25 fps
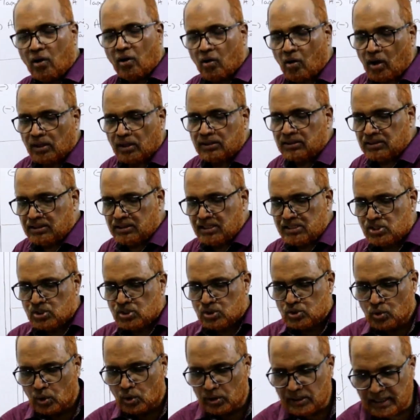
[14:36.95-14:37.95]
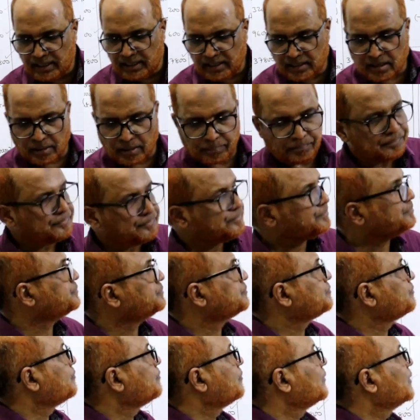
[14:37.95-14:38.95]
On this total income,
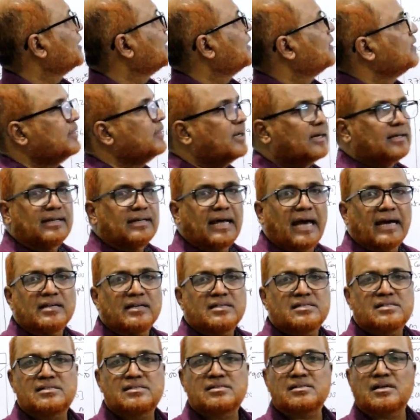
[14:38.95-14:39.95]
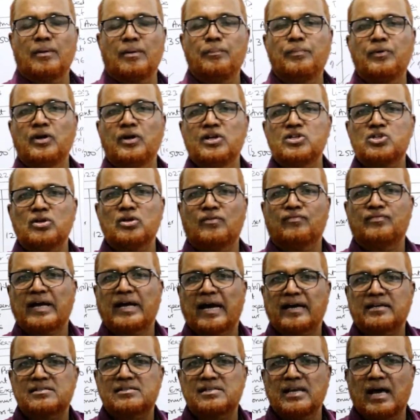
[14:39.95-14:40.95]
the tax computation of
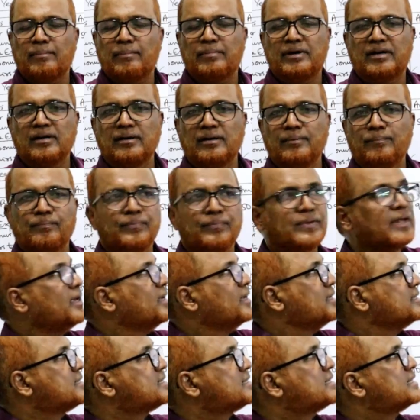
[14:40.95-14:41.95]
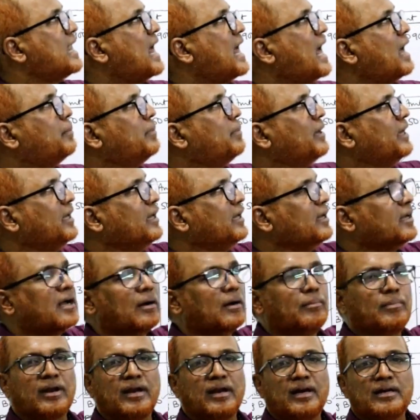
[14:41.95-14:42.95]
tax liability, slab
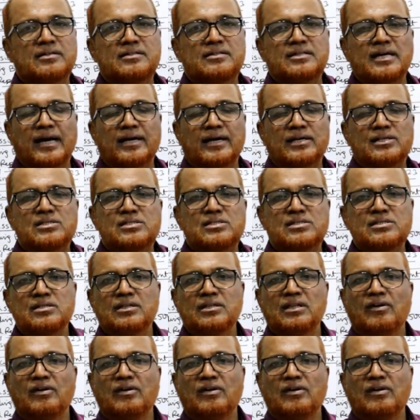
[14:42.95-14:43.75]
income rate tax.